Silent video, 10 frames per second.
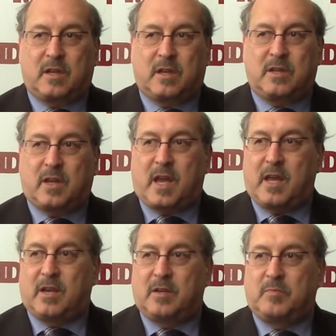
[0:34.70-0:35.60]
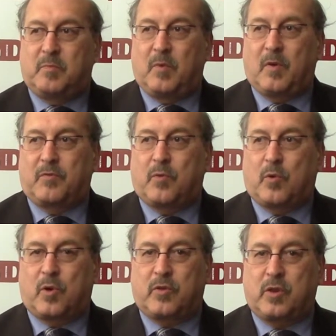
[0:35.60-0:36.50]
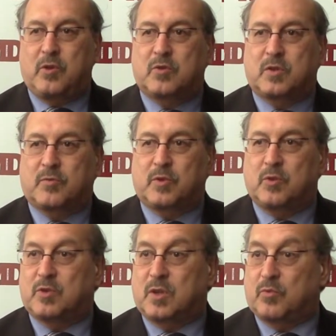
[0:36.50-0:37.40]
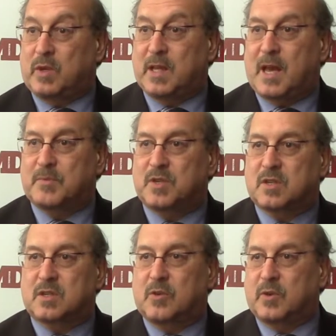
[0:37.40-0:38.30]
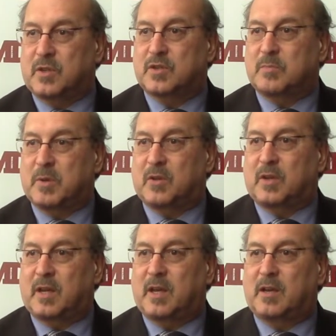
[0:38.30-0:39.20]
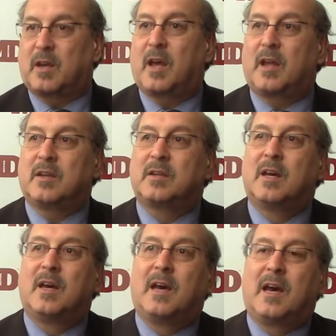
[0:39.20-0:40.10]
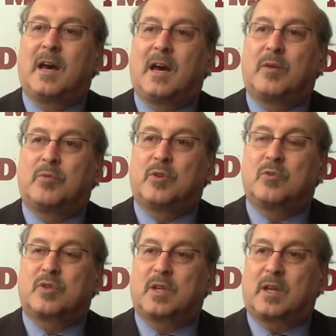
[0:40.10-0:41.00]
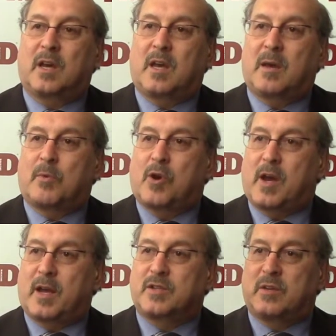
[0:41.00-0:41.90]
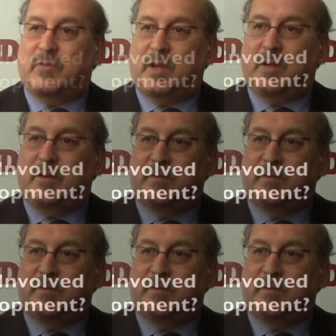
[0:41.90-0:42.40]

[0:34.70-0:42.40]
indicated for the use of reducing relapses, slowing disability, and, and uh, reducing uh, MRI activity.